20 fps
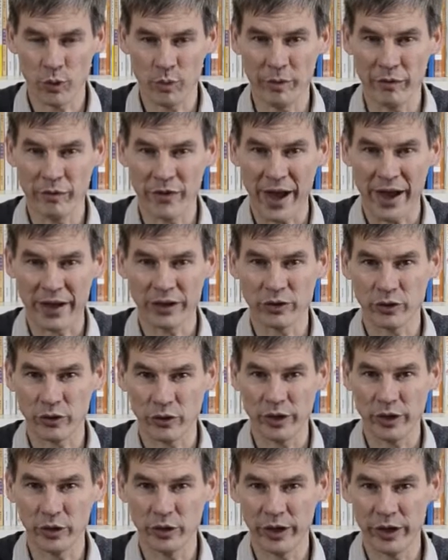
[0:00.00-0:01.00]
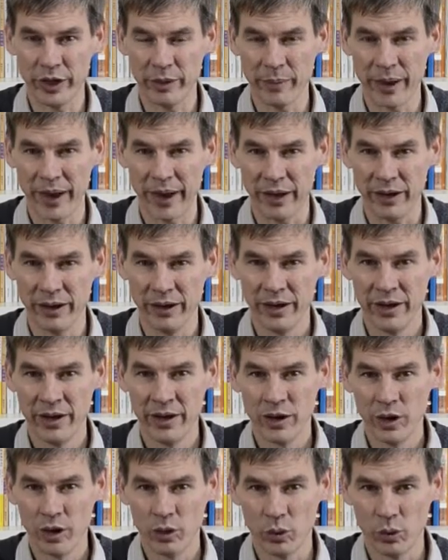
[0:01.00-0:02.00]
a factory, you need a man
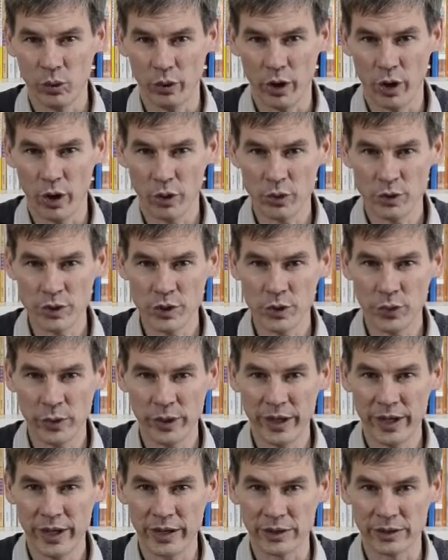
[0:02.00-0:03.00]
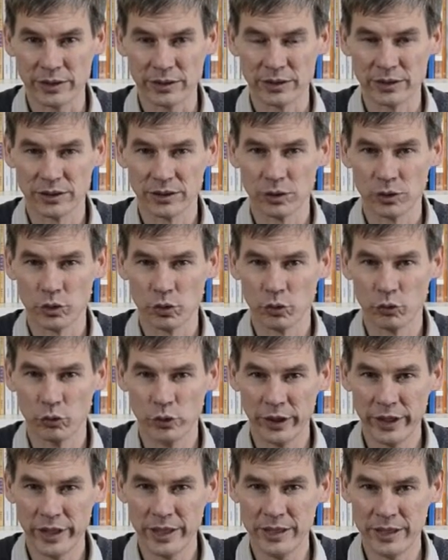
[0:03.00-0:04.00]
who knows who he is, who
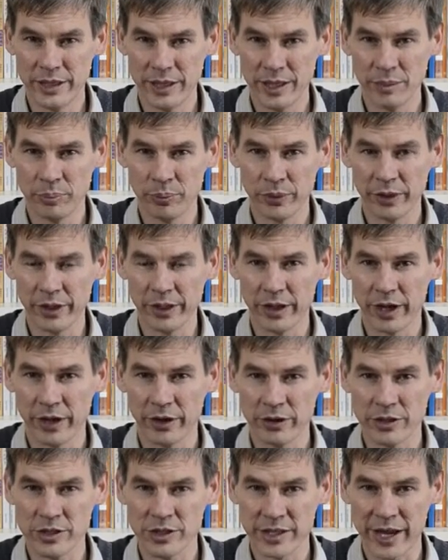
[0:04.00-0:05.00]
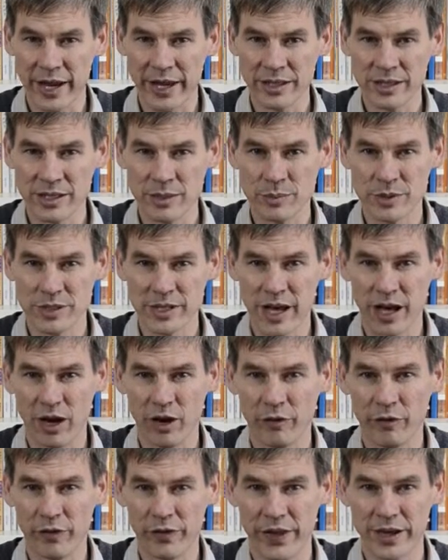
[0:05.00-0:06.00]
really deeply understands
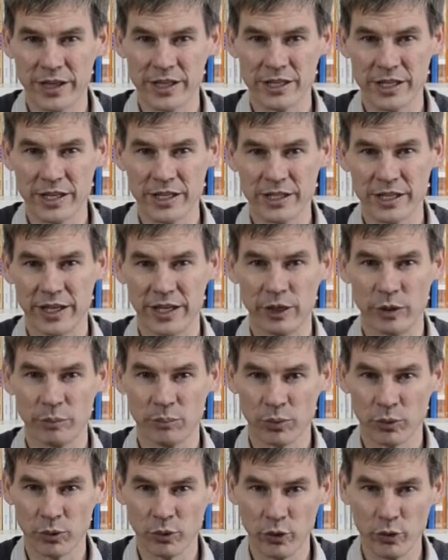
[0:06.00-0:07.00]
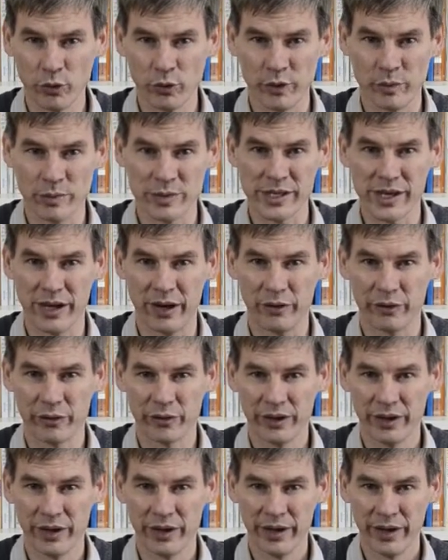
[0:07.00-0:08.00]
himself and thus doesn't need to prove himself.
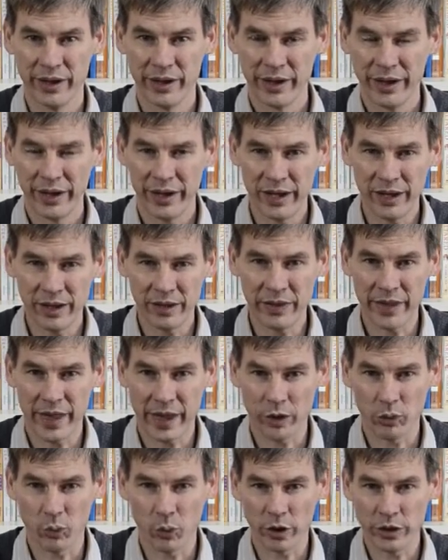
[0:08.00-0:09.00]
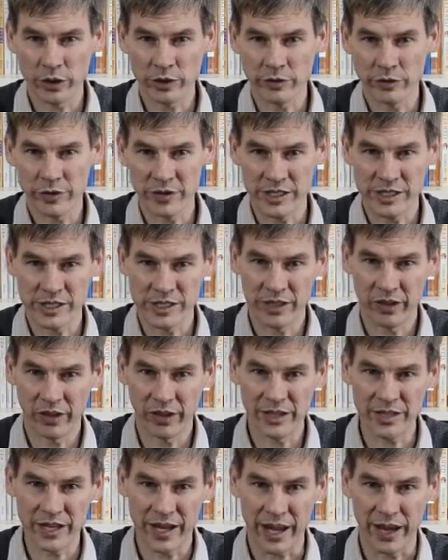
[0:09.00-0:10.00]
He can then work to
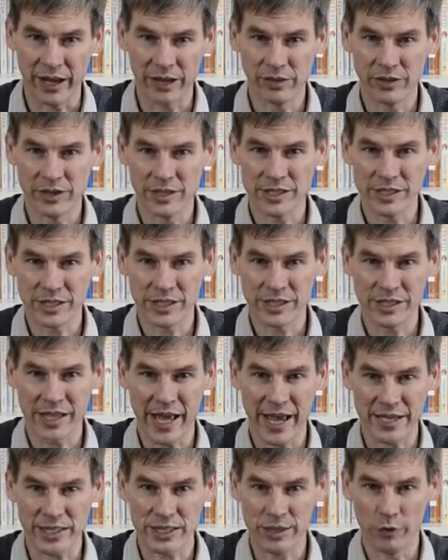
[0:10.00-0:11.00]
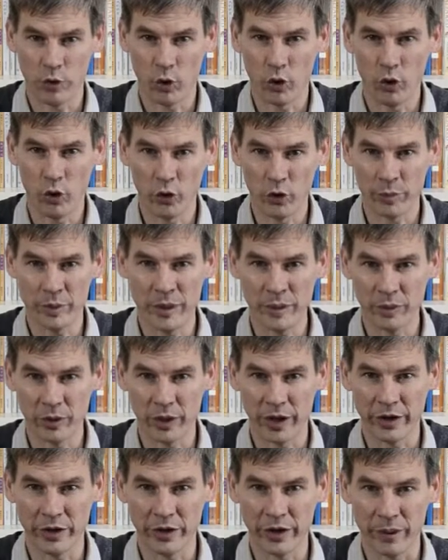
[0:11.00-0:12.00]
facilitate the success of all the people
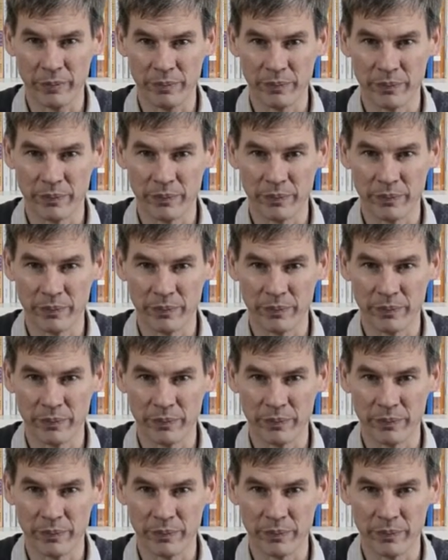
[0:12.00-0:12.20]
under him.